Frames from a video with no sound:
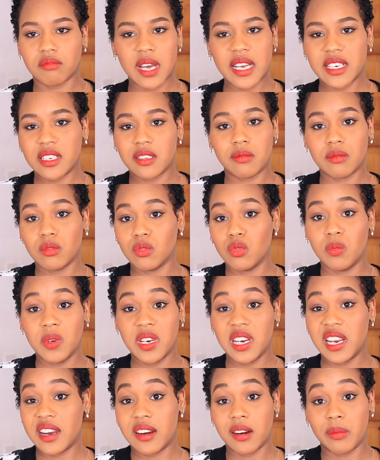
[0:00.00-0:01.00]
I just normally
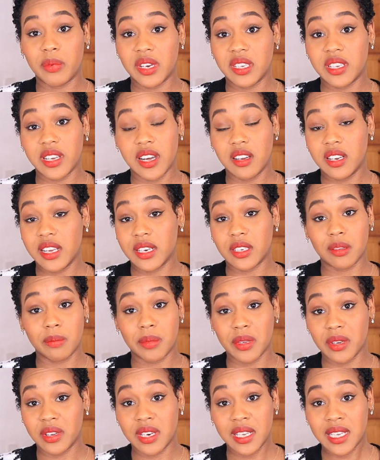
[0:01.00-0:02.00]
layer up with a turtleneck, to
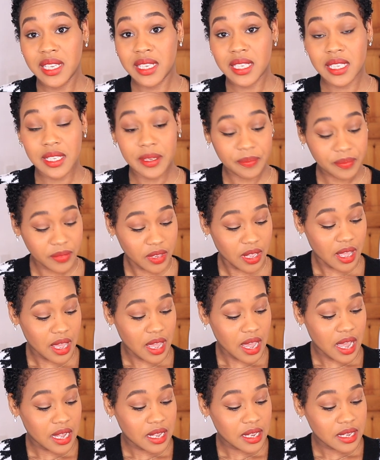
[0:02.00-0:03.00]
be honest.
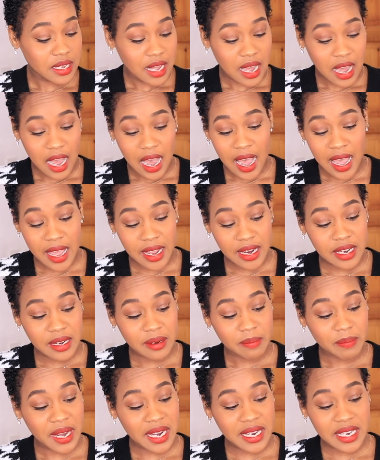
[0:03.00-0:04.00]

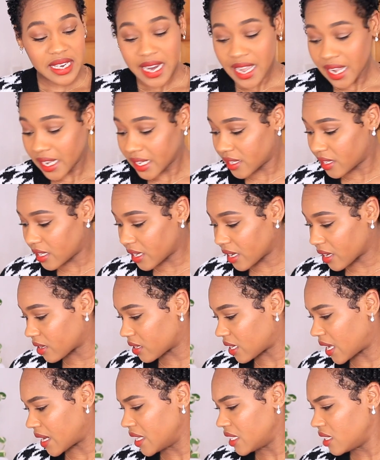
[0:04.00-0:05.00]
And my next,
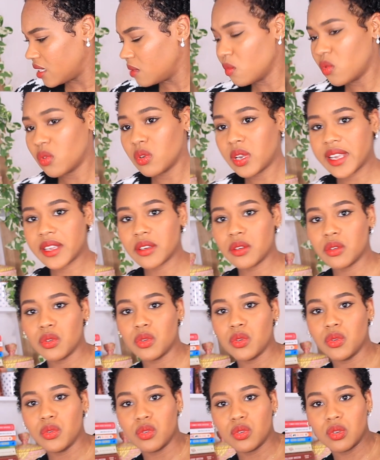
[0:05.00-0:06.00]
and this is more like
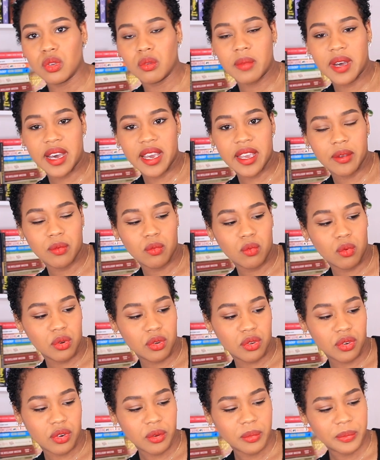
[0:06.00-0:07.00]
new to my
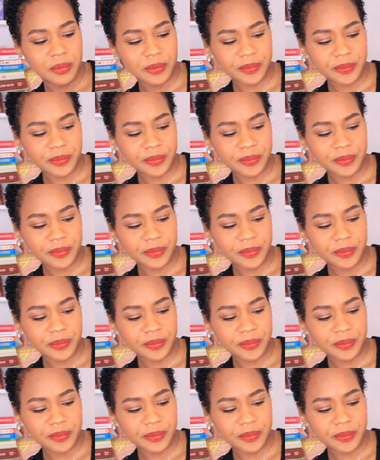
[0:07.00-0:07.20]
wardrobe,